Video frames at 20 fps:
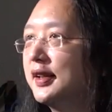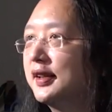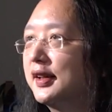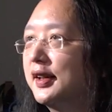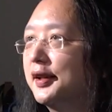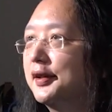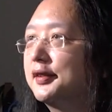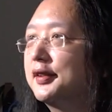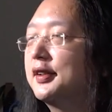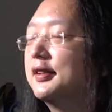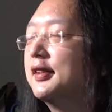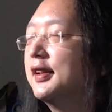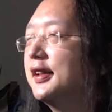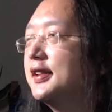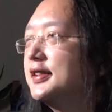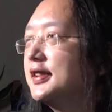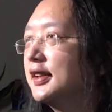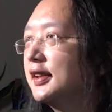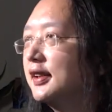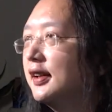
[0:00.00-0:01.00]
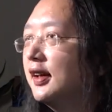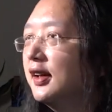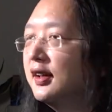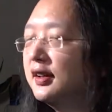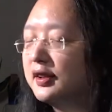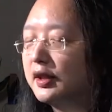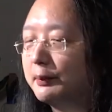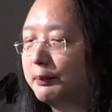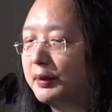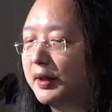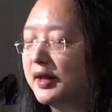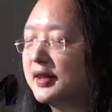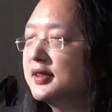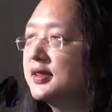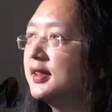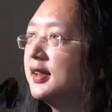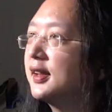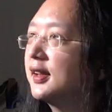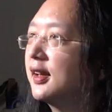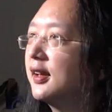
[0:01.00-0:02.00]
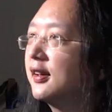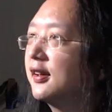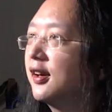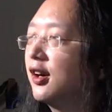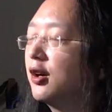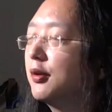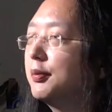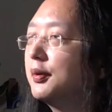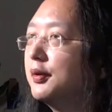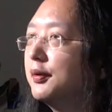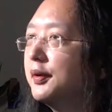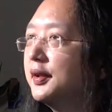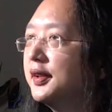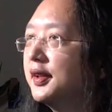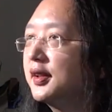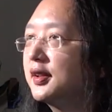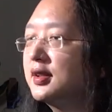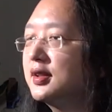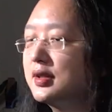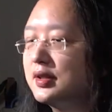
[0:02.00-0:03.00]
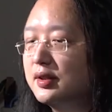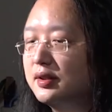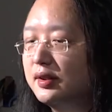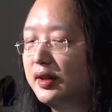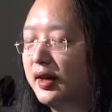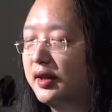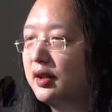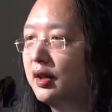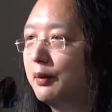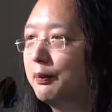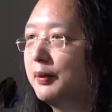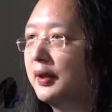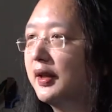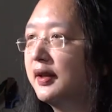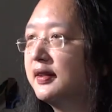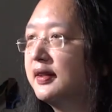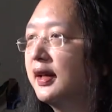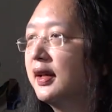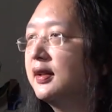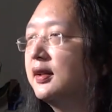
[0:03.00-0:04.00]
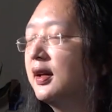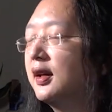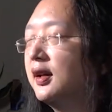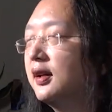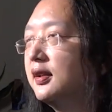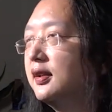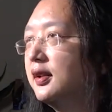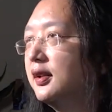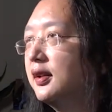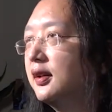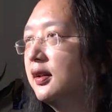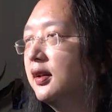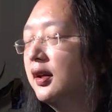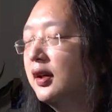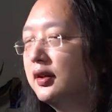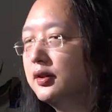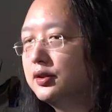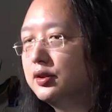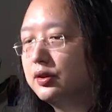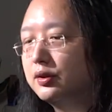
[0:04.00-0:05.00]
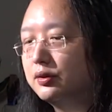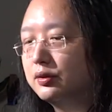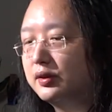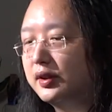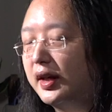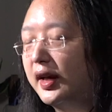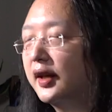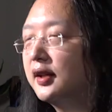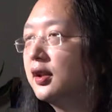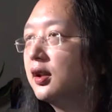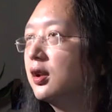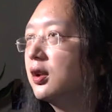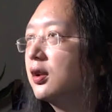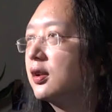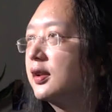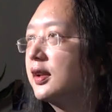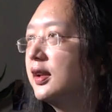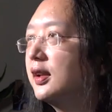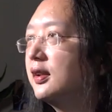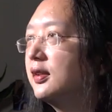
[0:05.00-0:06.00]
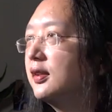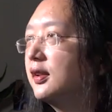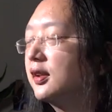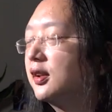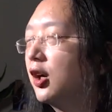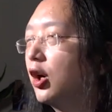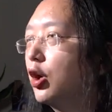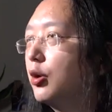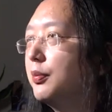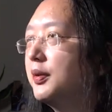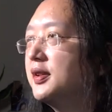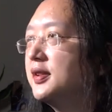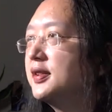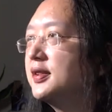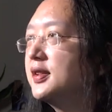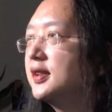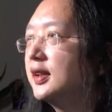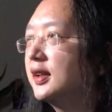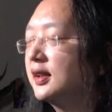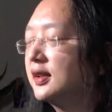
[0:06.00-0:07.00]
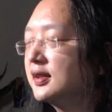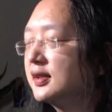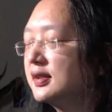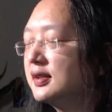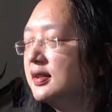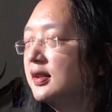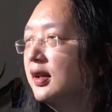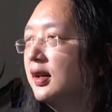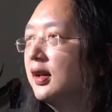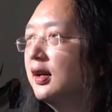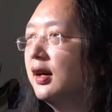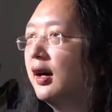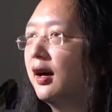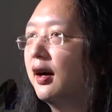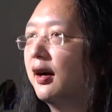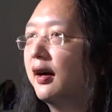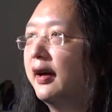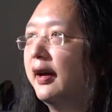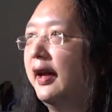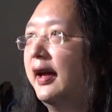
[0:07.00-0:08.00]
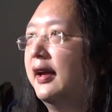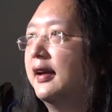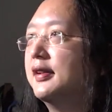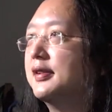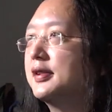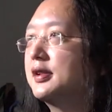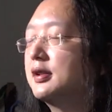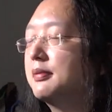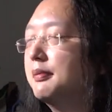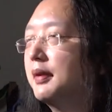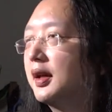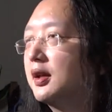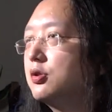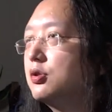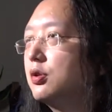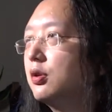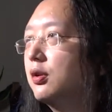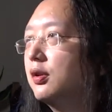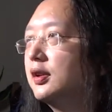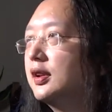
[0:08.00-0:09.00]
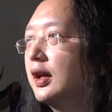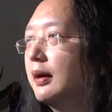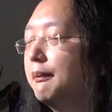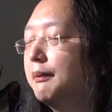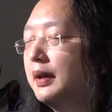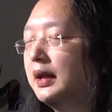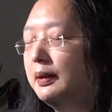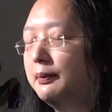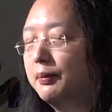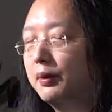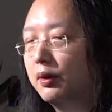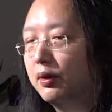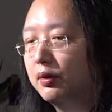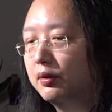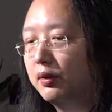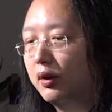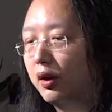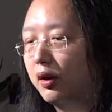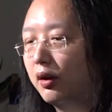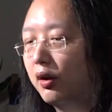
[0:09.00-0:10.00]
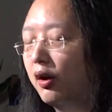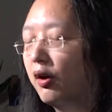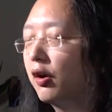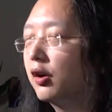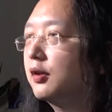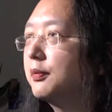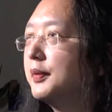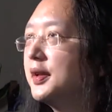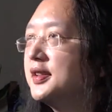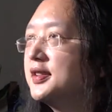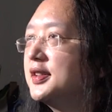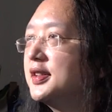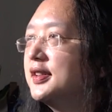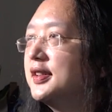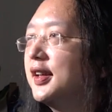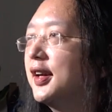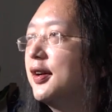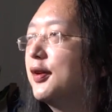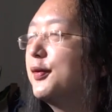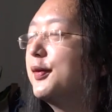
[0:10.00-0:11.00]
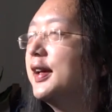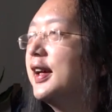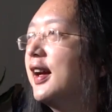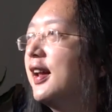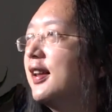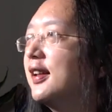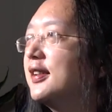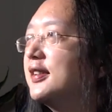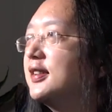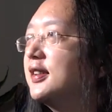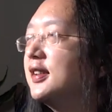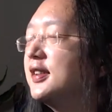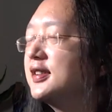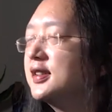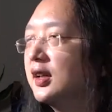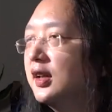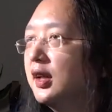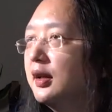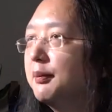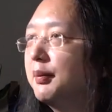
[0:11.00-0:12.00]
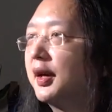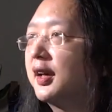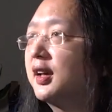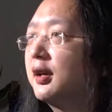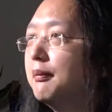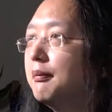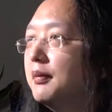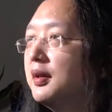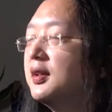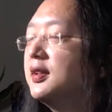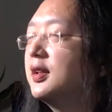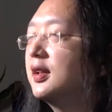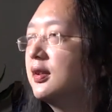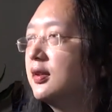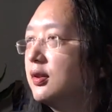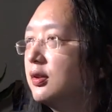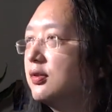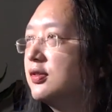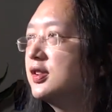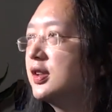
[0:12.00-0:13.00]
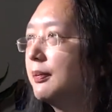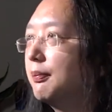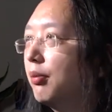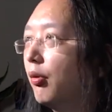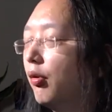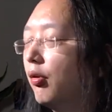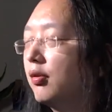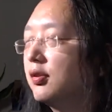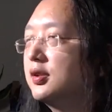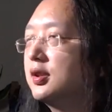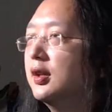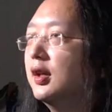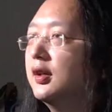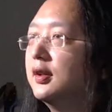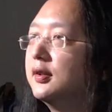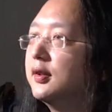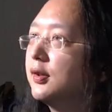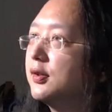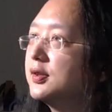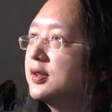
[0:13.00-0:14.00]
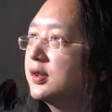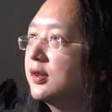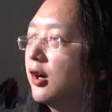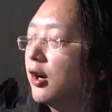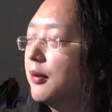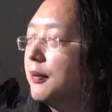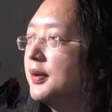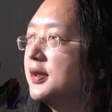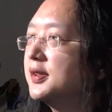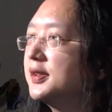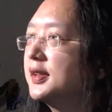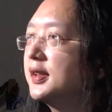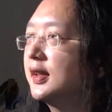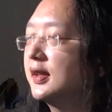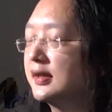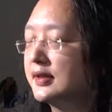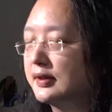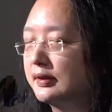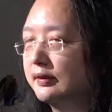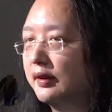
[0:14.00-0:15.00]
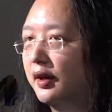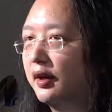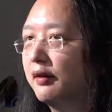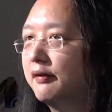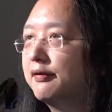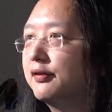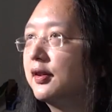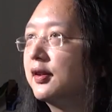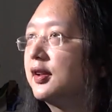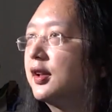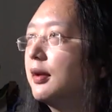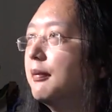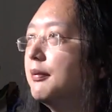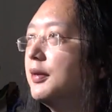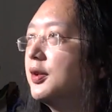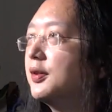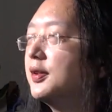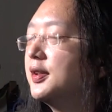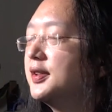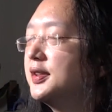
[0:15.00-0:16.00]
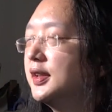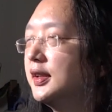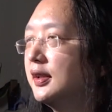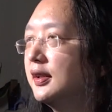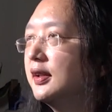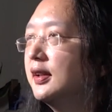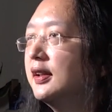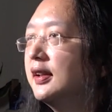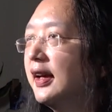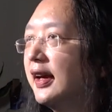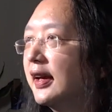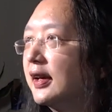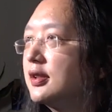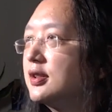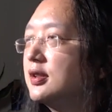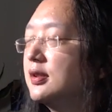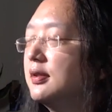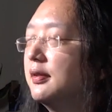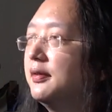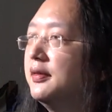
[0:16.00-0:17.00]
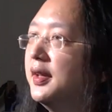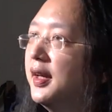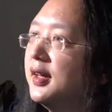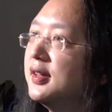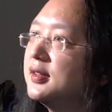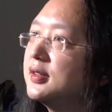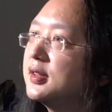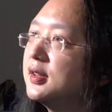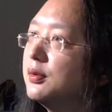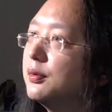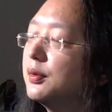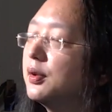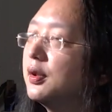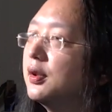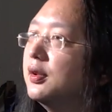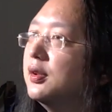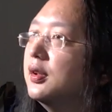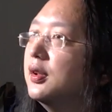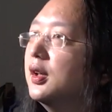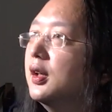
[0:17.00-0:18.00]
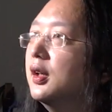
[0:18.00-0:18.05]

and calculating the plastic and carbon reduction and apply that idea to cataloging the carbon sinks. Uh, and make sure that people uh, augment their realities by committing to support those carbon sinks uh, from community action and so on.